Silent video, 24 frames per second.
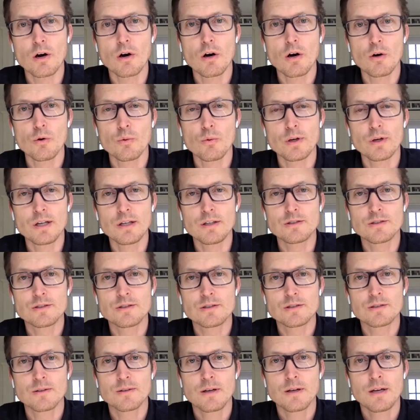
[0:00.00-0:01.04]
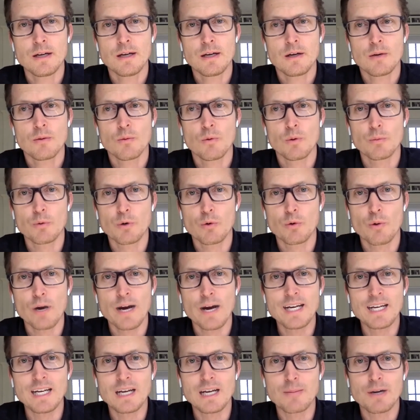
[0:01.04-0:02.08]
are always, when we're
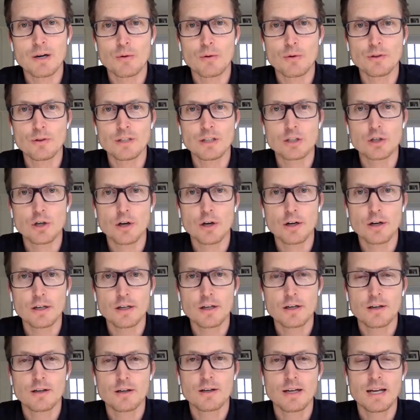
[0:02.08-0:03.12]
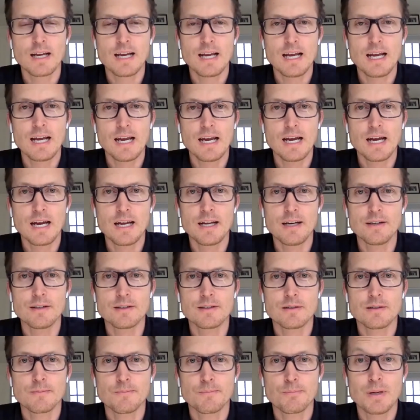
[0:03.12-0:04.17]
writing about really dark
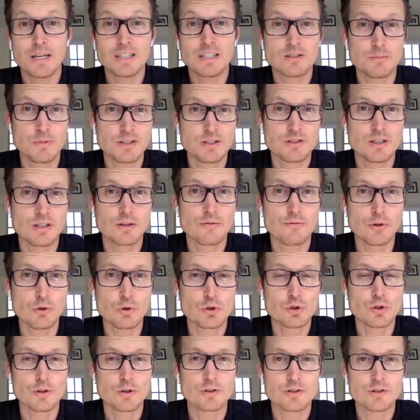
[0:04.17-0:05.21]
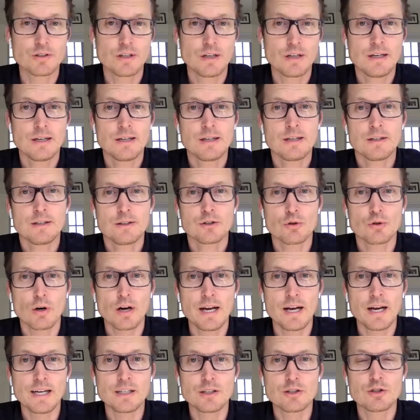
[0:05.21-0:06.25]
and pessimistic futures,
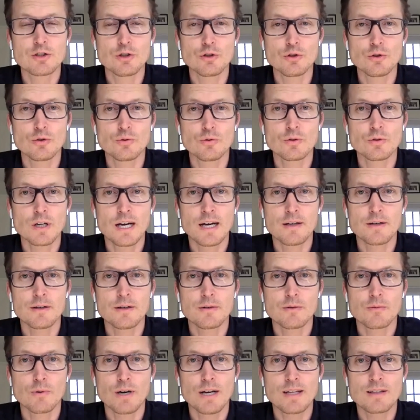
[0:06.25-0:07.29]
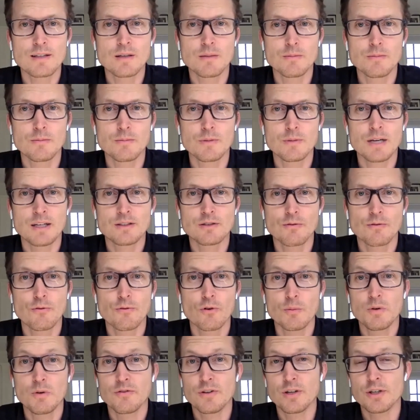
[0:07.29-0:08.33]
trying to not write them as a
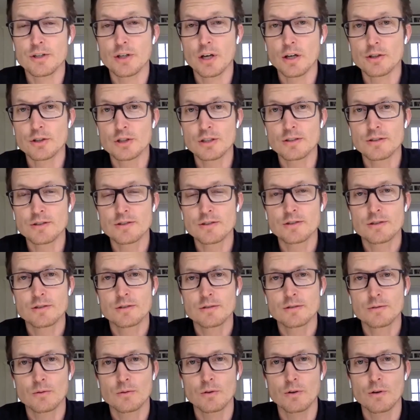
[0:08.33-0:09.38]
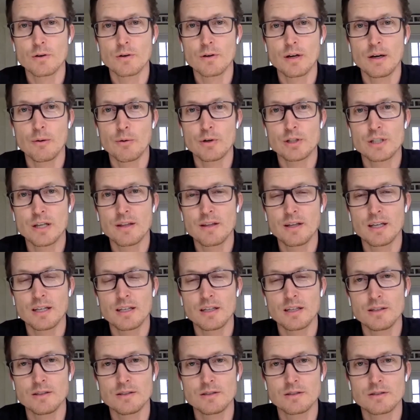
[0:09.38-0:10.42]
form of indulgence, or uh, which I
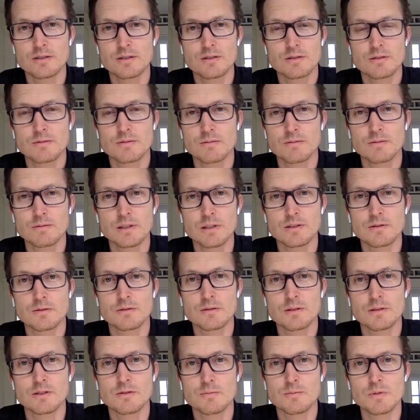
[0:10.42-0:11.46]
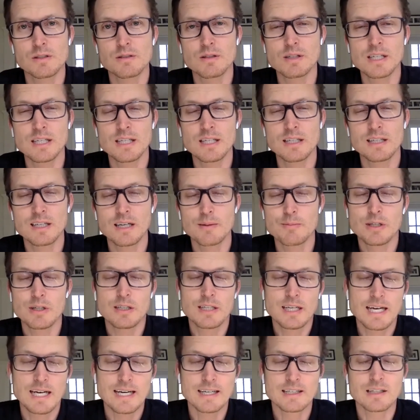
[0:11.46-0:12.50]
think is, is, is misleading. I
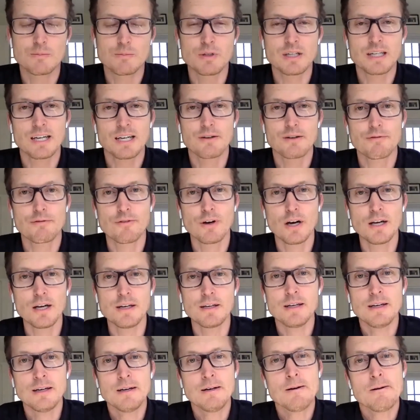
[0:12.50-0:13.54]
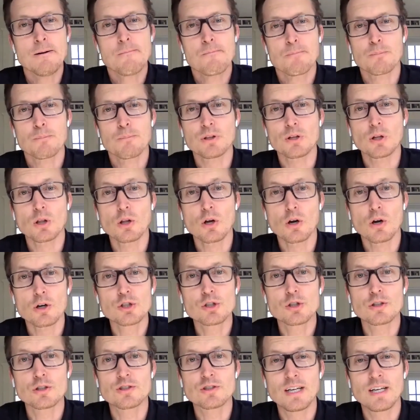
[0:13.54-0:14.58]
mean, yeah, it can be kind of fun, but the
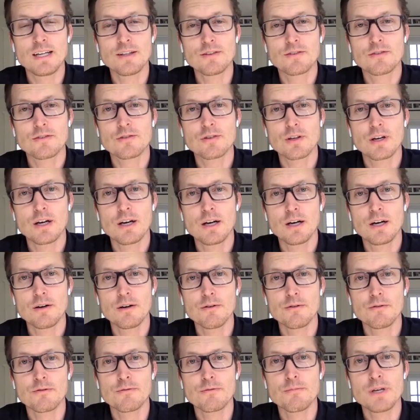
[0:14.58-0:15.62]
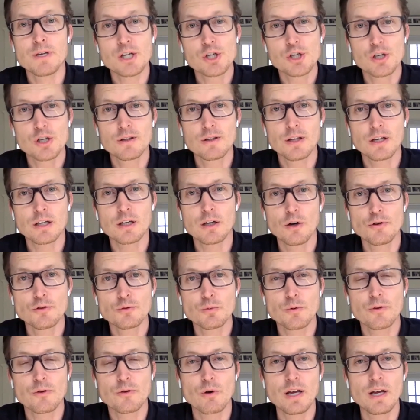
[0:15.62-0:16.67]
larger sense of mission that
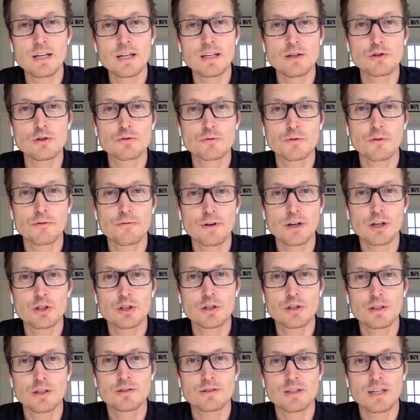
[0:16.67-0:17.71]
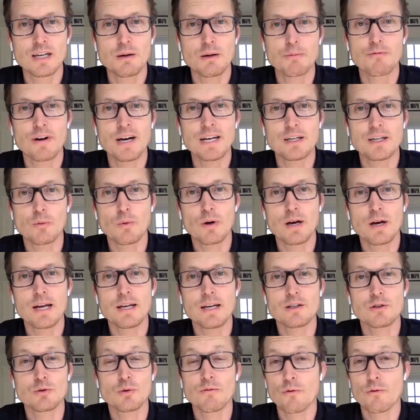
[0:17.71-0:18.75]
goes with creating useful fiction is to help find a
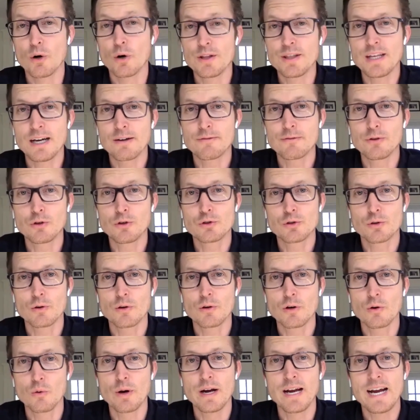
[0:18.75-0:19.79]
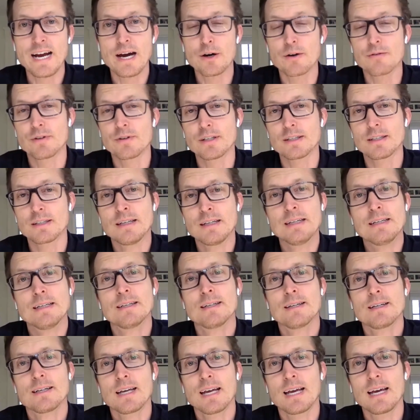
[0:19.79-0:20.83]
way to avoid that future or a way out of
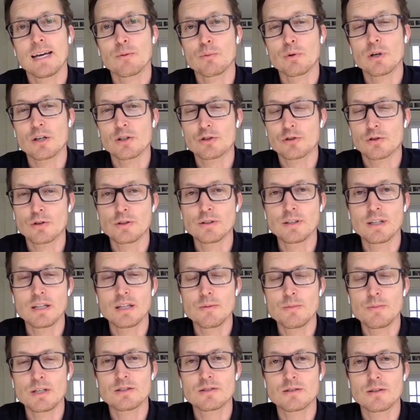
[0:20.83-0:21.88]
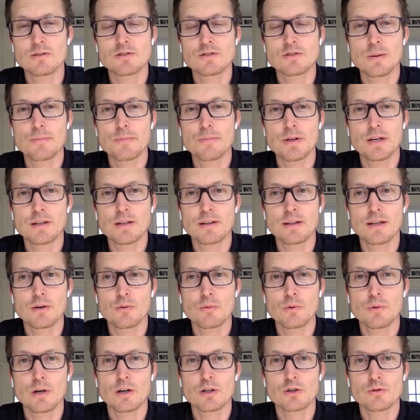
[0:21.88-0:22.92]
it. And we are certainly in the midst of something that
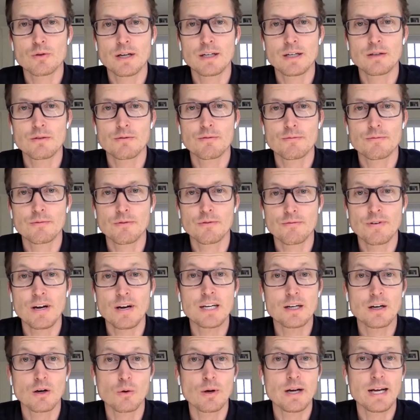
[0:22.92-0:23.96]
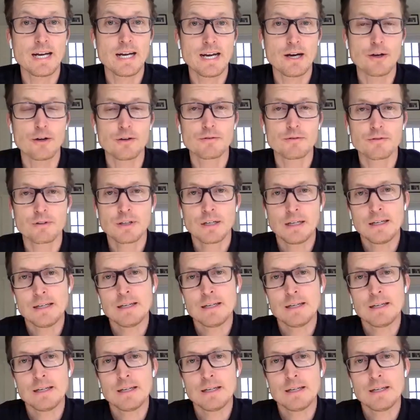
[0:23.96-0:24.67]
we are trying to find our way out of.